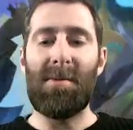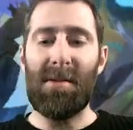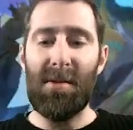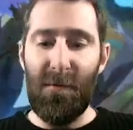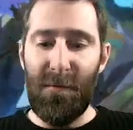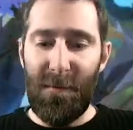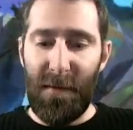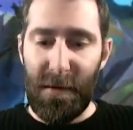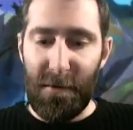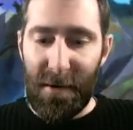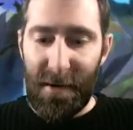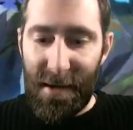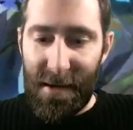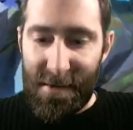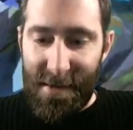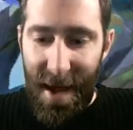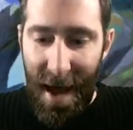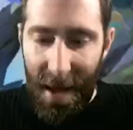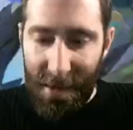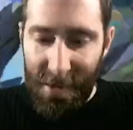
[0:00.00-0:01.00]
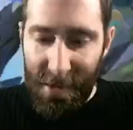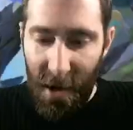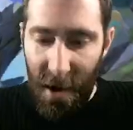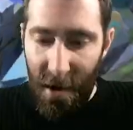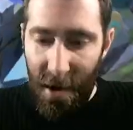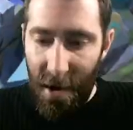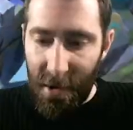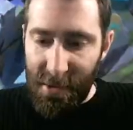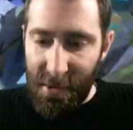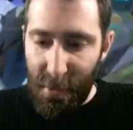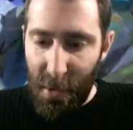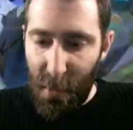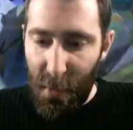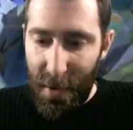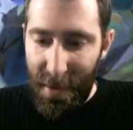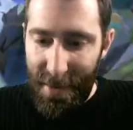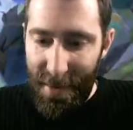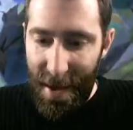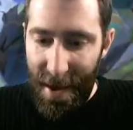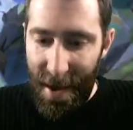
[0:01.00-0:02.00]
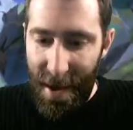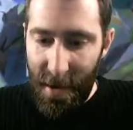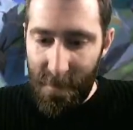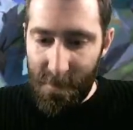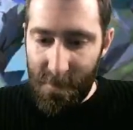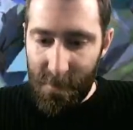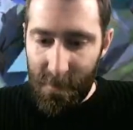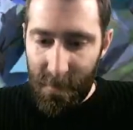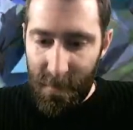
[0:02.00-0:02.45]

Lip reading: still figuring this out. So we win there,